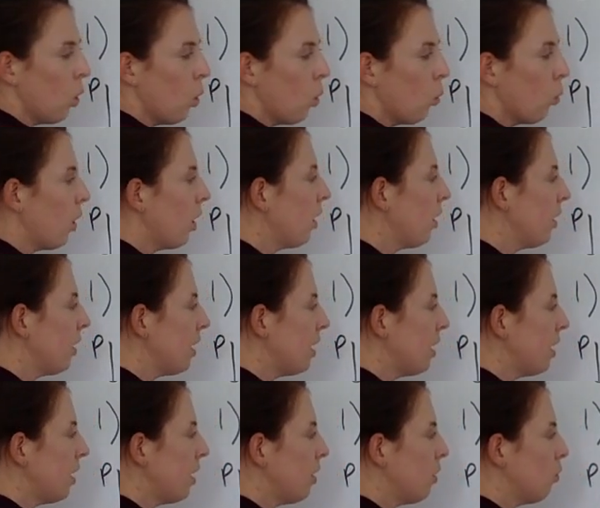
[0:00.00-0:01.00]
Well,
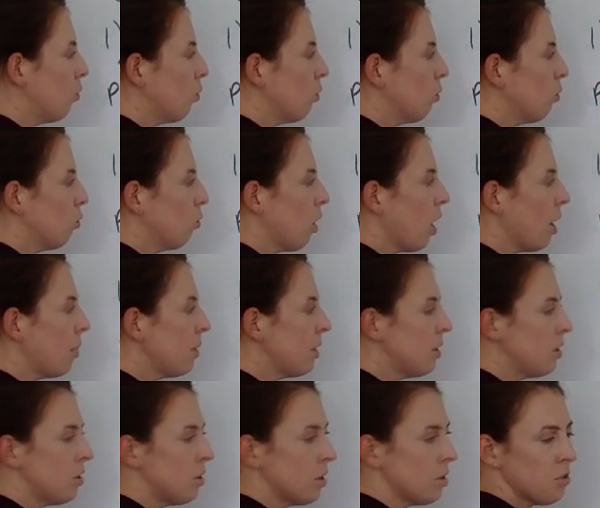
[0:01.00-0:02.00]
ramen
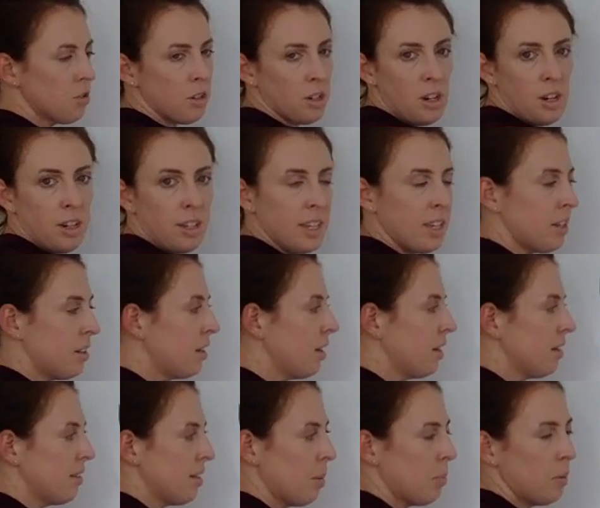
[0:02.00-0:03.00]
noodles are, again, an
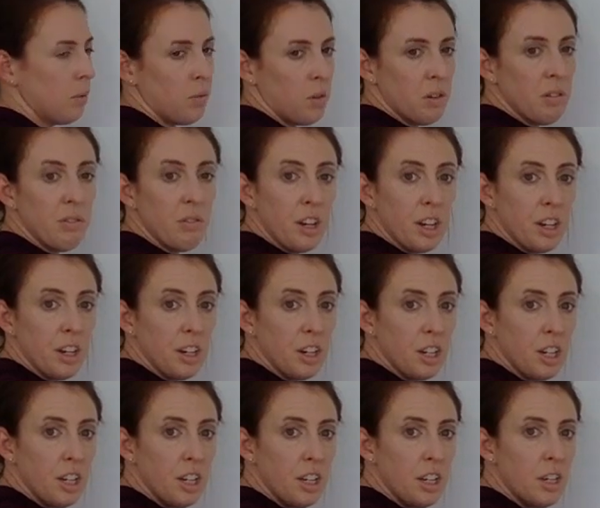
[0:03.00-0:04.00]
example of an inferior
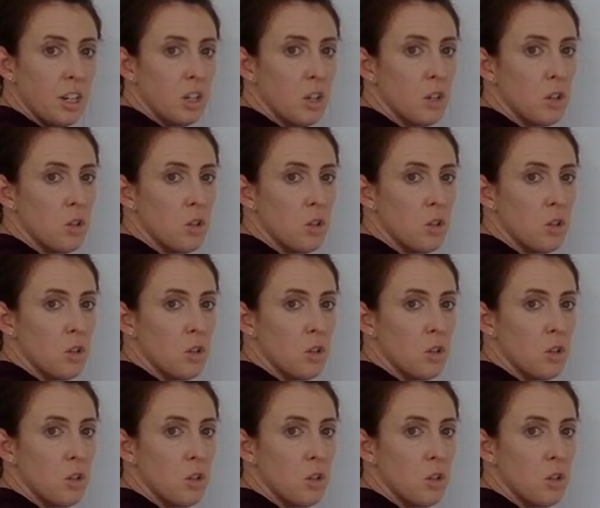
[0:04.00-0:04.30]
good.